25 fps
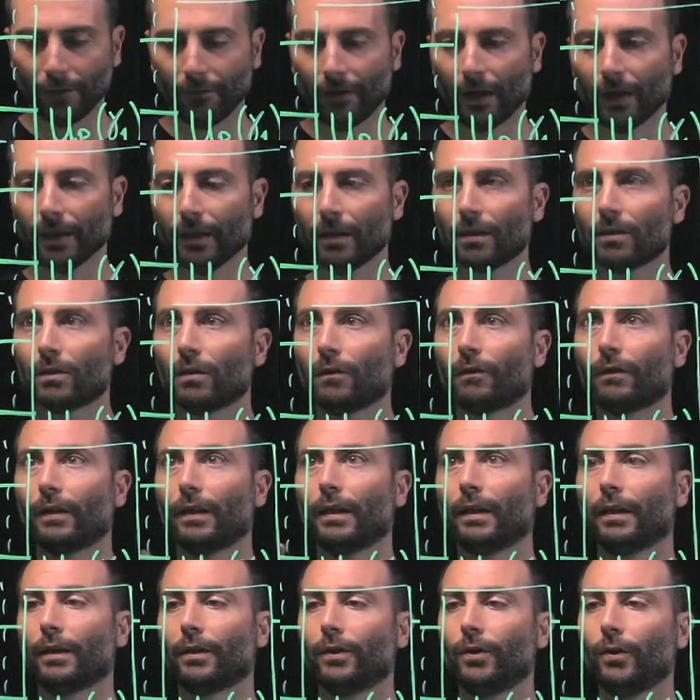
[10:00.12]
variants of
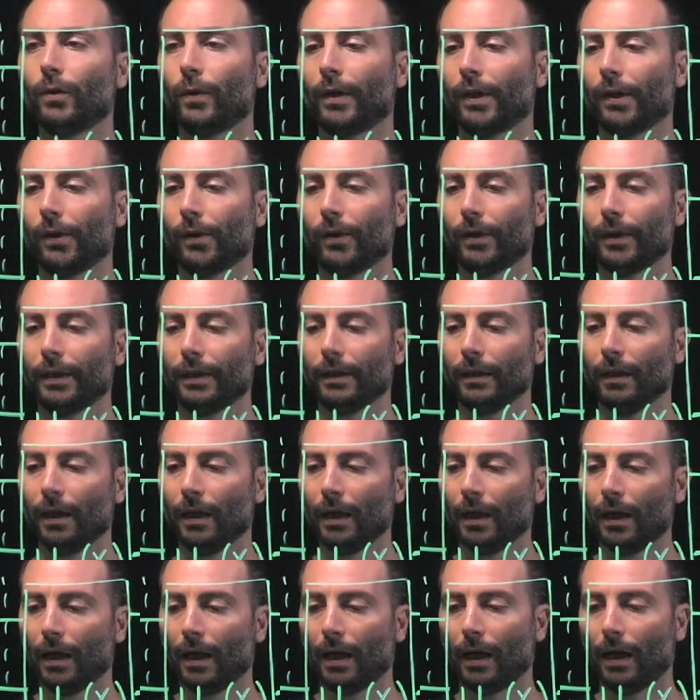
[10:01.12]
the QAOA
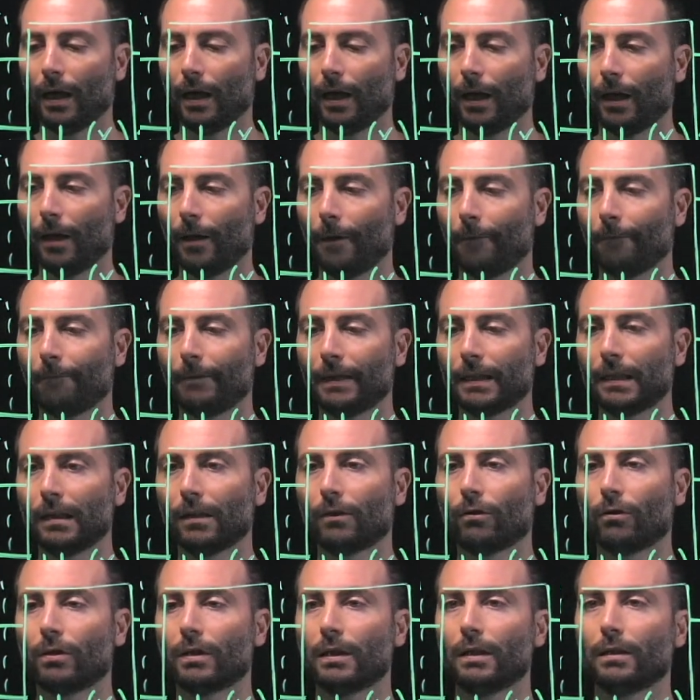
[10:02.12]
basically
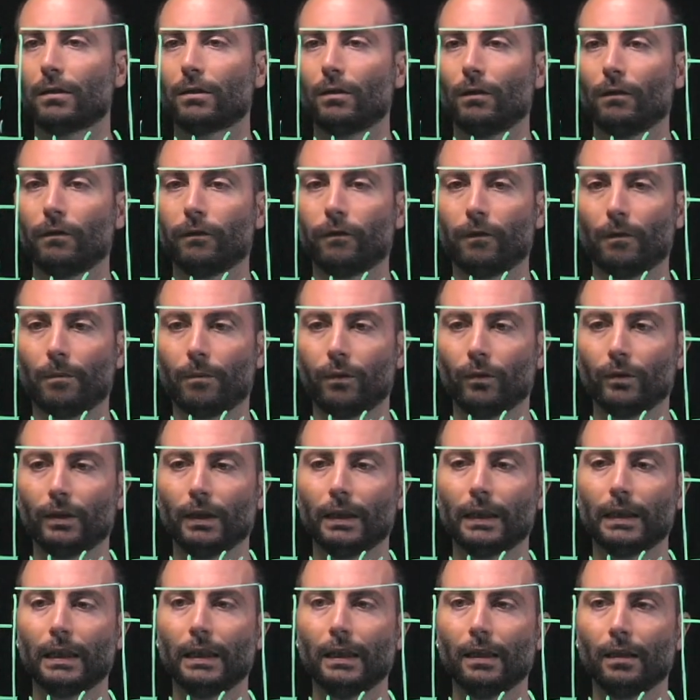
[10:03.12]
consist of
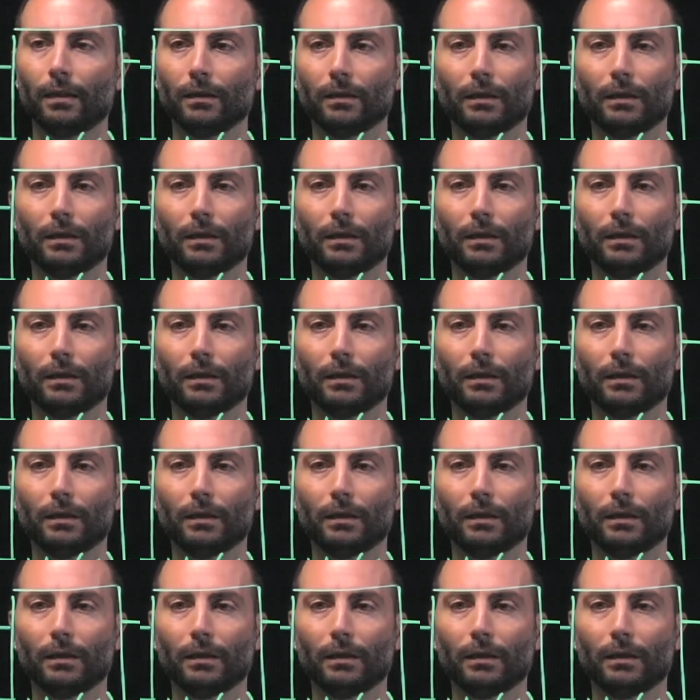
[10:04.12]
putting here